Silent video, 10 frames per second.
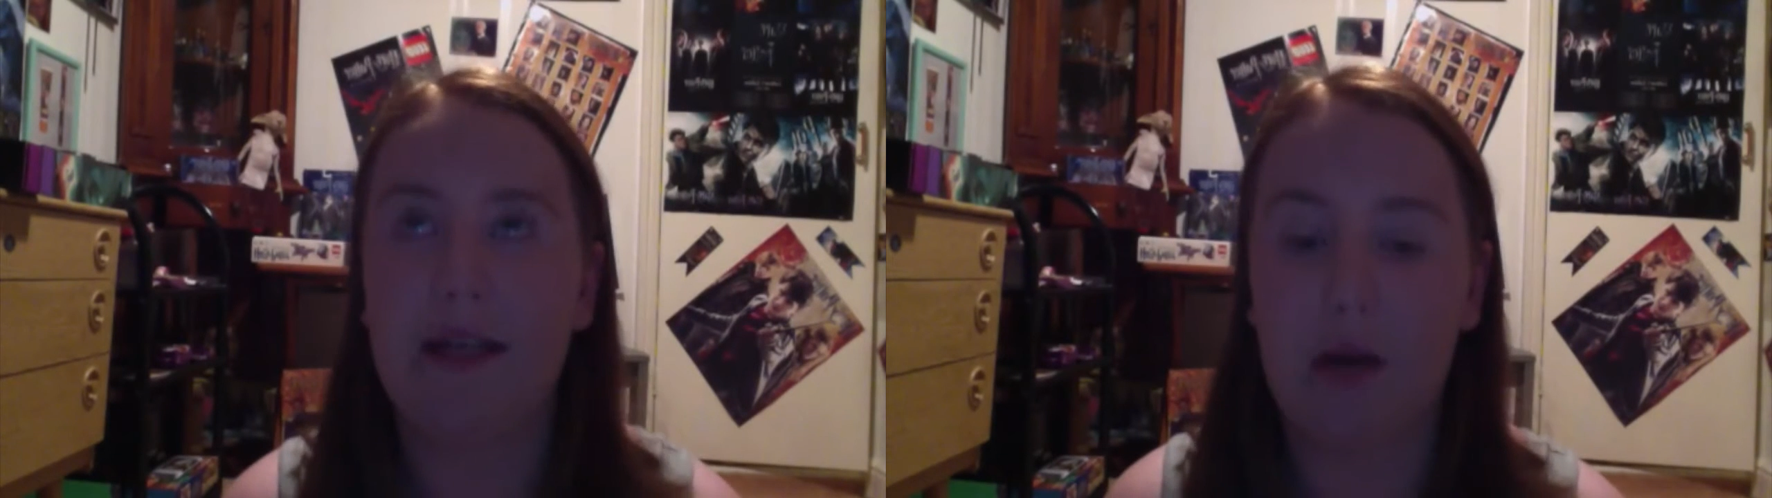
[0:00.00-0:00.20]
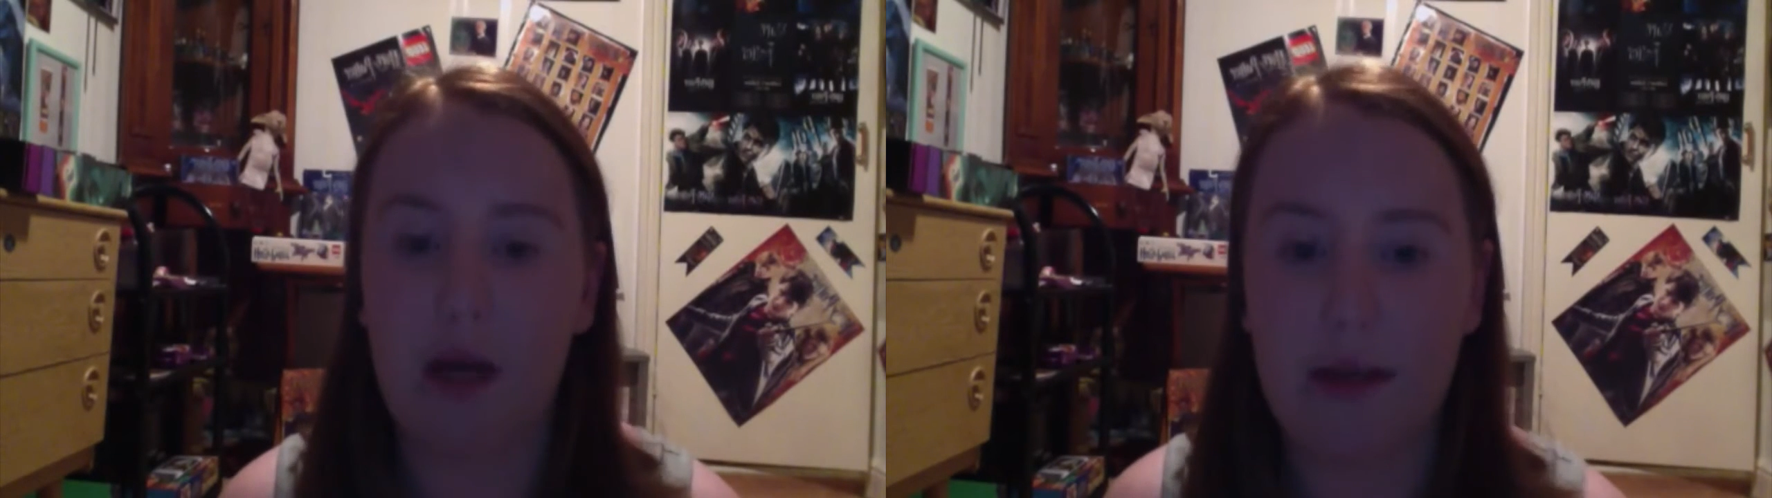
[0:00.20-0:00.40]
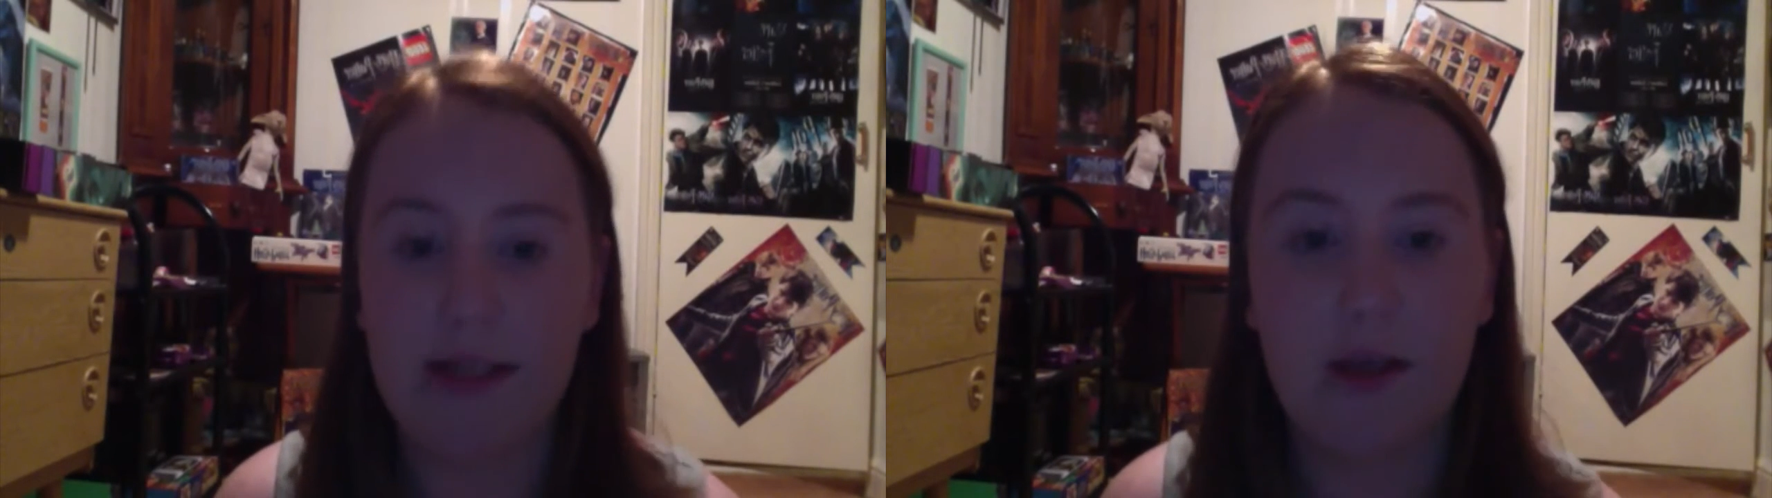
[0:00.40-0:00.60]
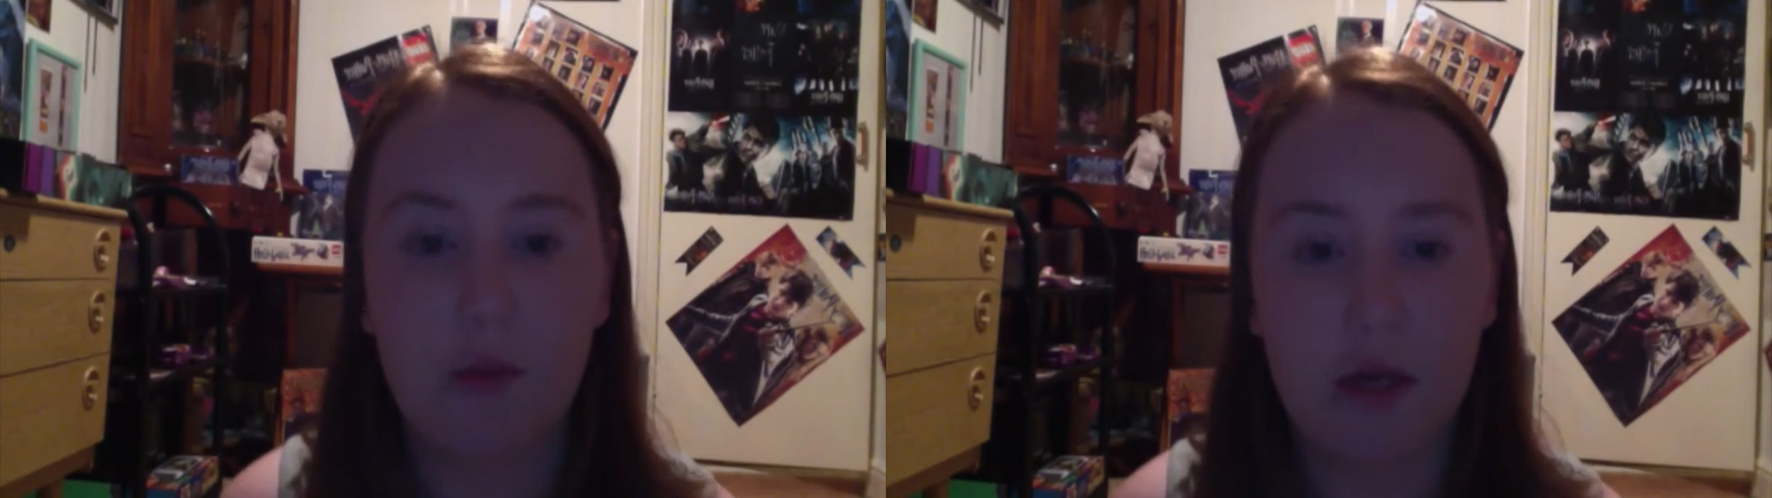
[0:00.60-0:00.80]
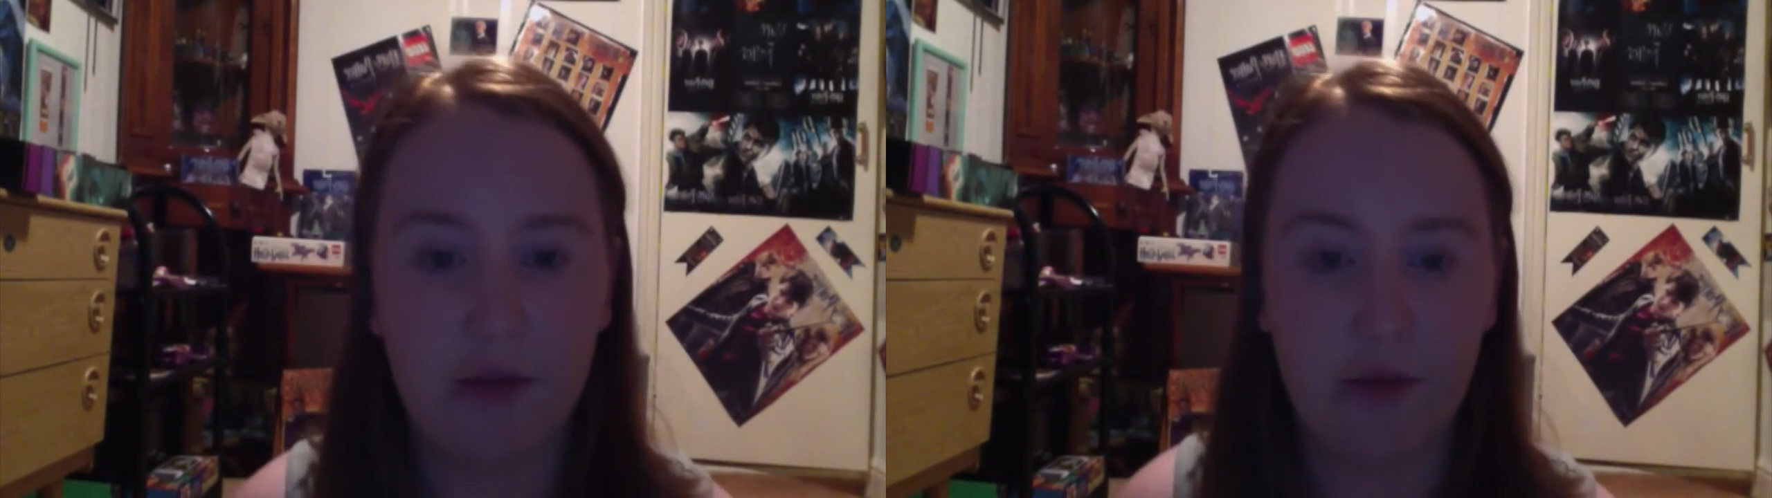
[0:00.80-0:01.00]
when I went to the
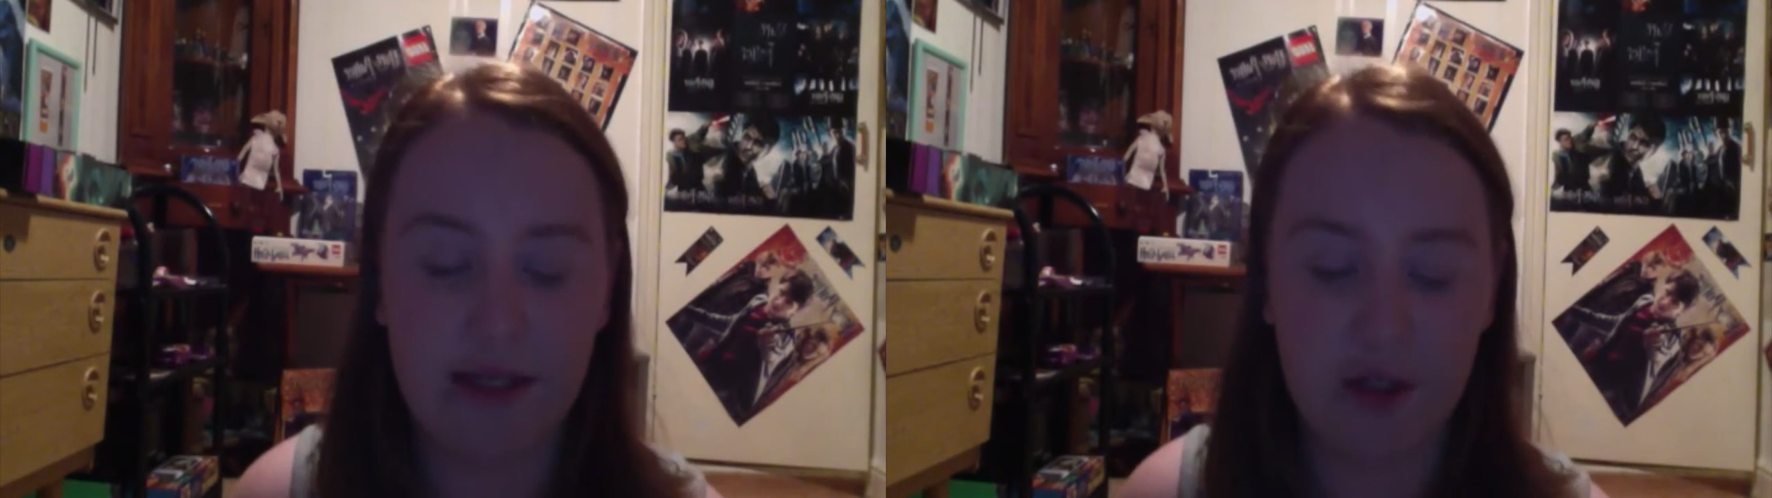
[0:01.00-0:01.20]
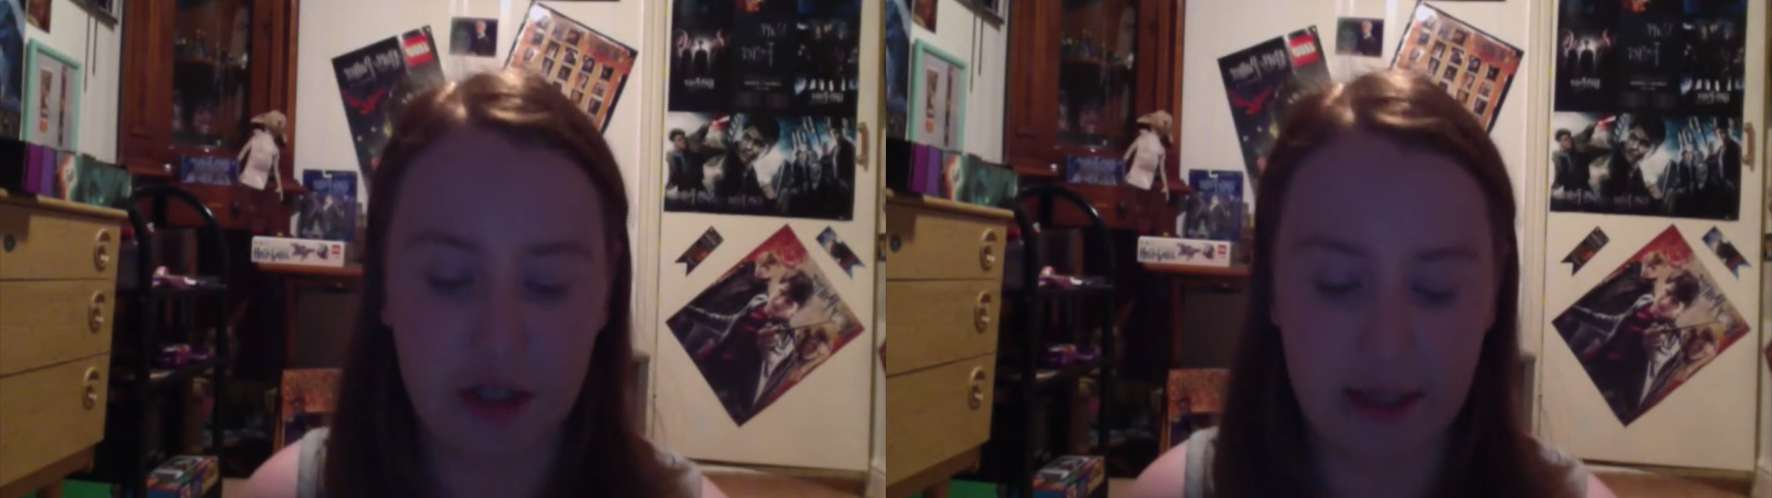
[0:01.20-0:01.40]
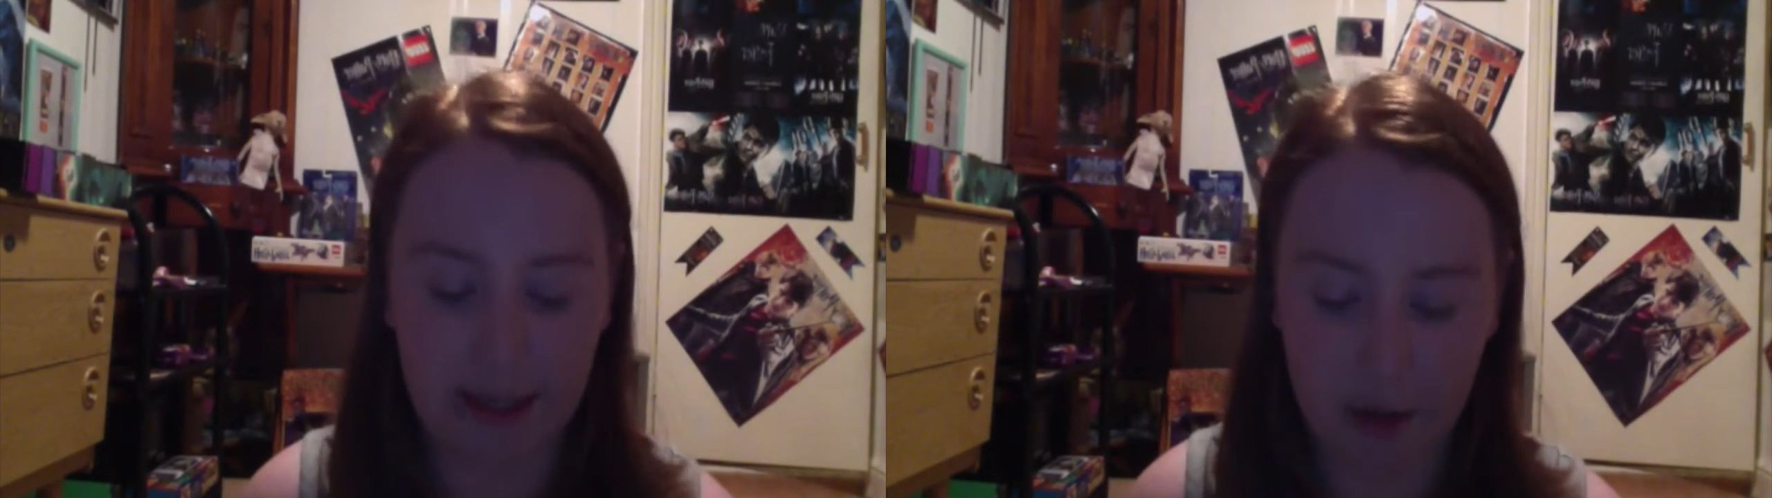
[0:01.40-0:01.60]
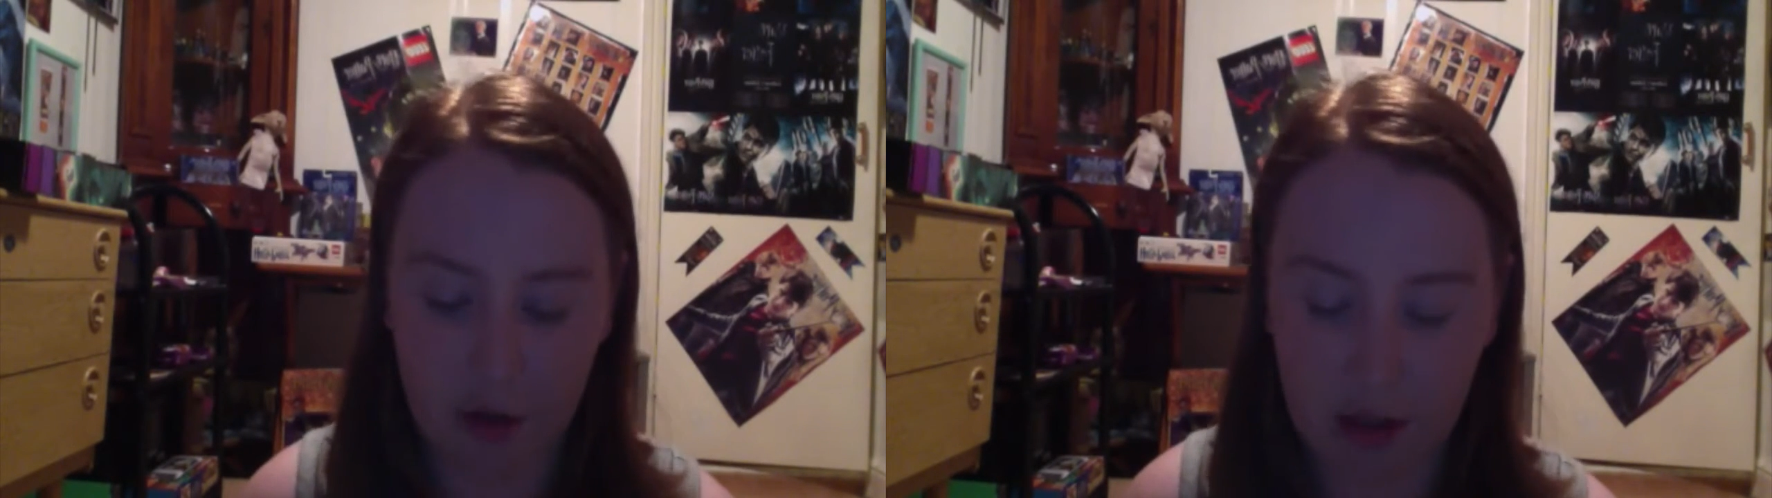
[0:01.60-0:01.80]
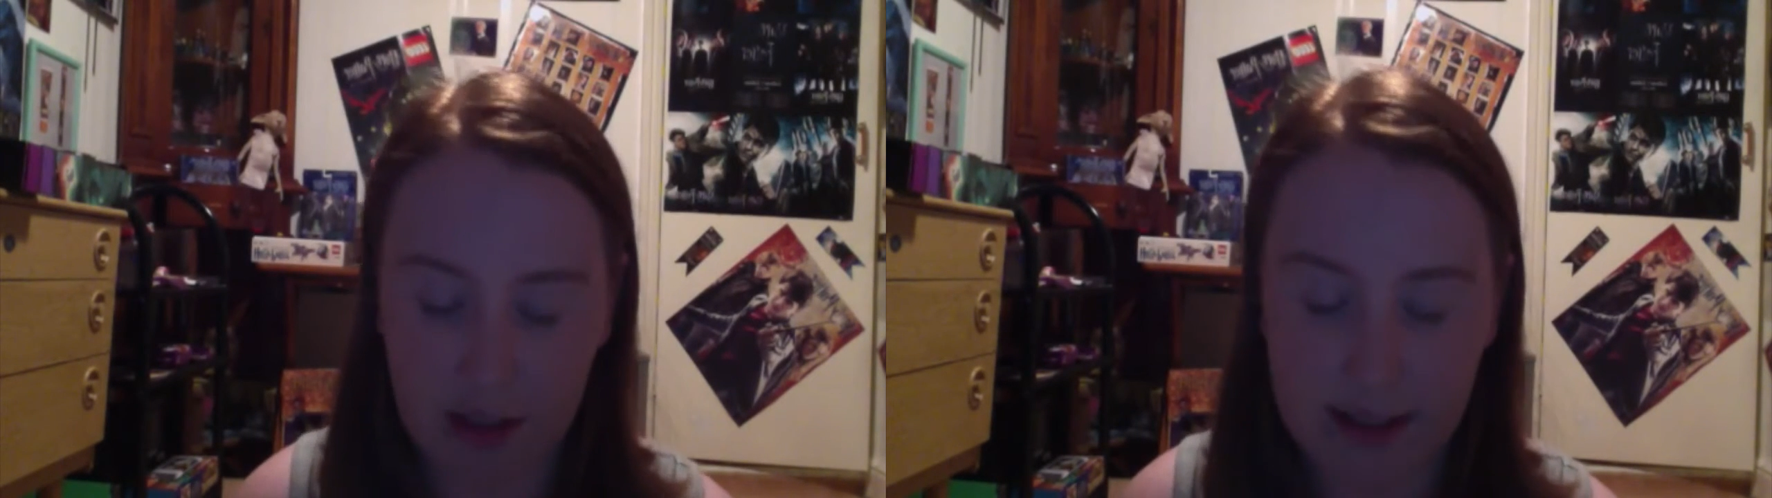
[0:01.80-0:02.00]
World of Wizardry in
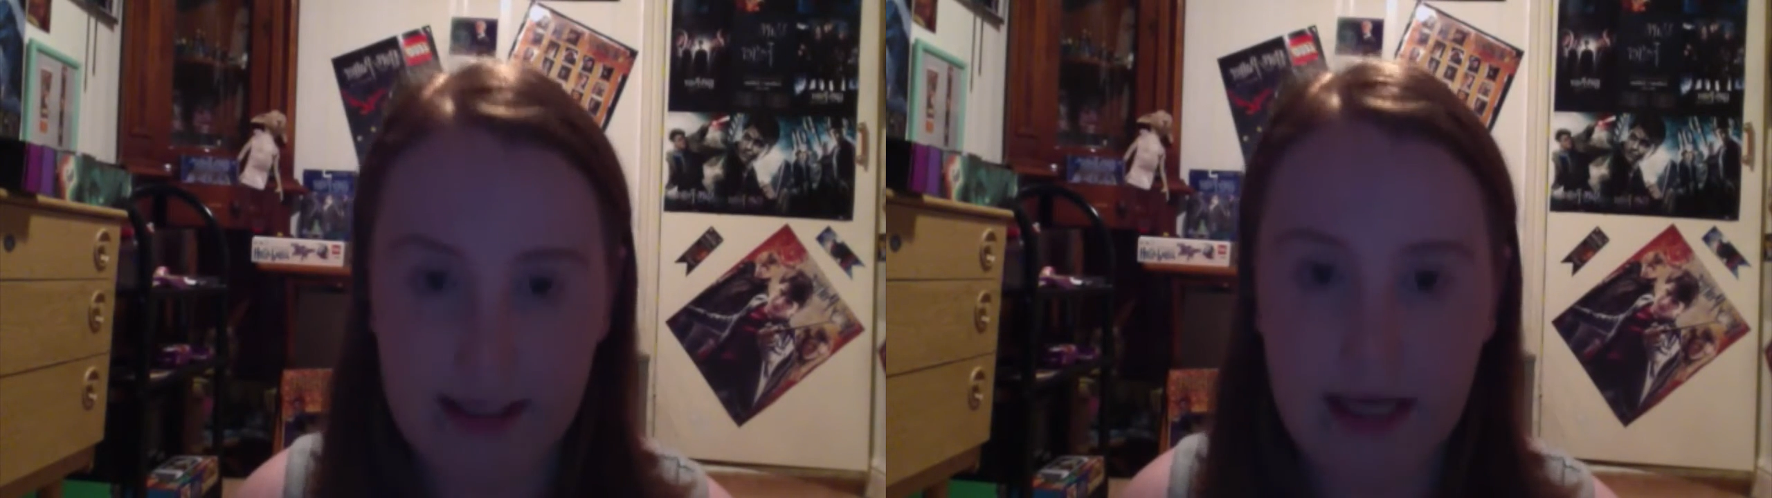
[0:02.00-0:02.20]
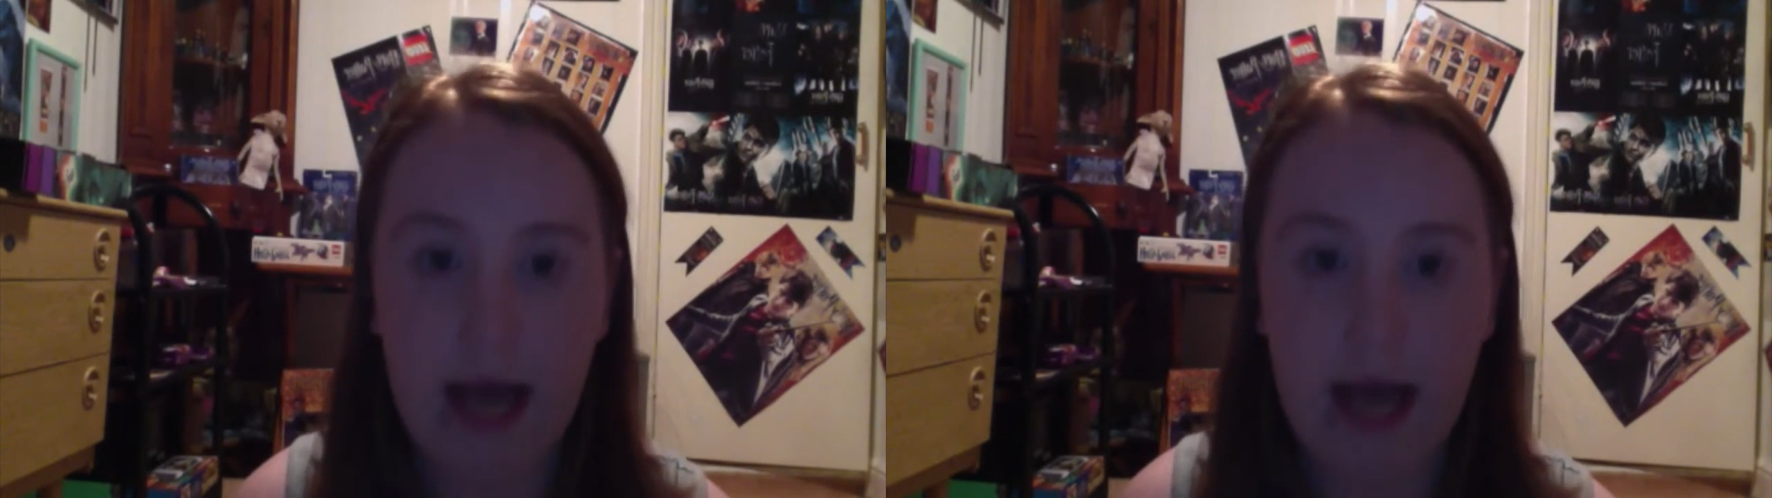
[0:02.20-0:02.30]
August,